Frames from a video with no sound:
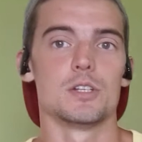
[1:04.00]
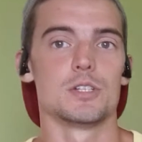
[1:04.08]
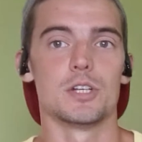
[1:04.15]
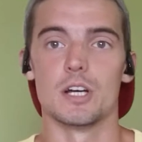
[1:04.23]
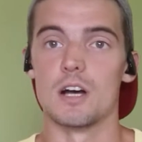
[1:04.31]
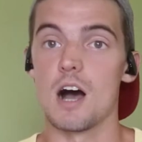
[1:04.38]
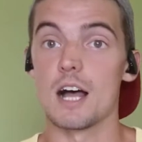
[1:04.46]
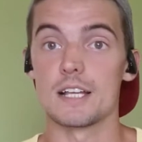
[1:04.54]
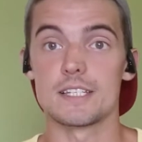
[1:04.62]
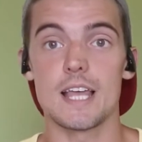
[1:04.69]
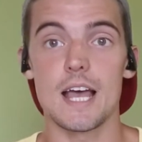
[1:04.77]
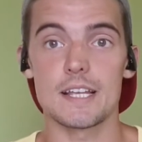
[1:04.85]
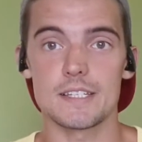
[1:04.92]
to
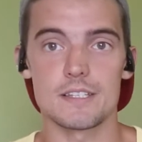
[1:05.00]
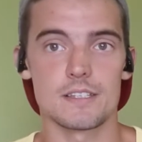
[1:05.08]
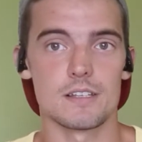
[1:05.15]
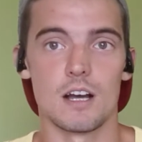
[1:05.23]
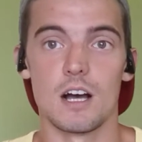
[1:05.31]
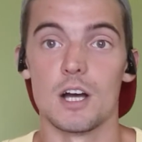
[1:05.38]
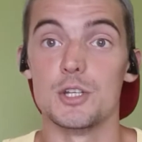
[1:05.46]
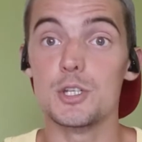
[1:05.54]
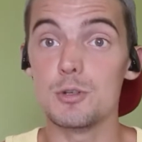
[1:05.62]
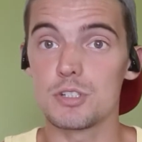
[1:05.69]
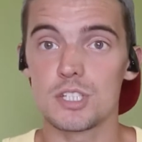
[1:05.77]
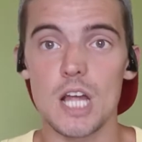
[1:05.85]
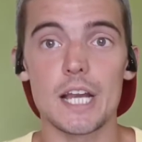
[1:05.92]
assess new
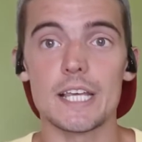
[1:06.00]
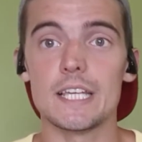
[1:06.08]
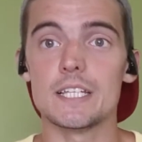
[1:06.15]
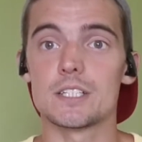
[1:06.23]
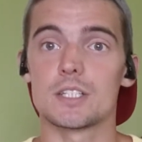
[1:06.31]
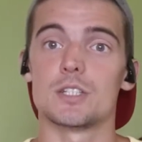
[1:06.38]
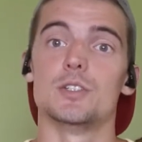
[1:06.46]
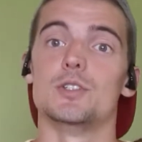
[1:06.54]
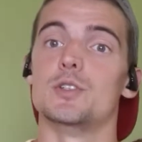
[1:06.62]
studies,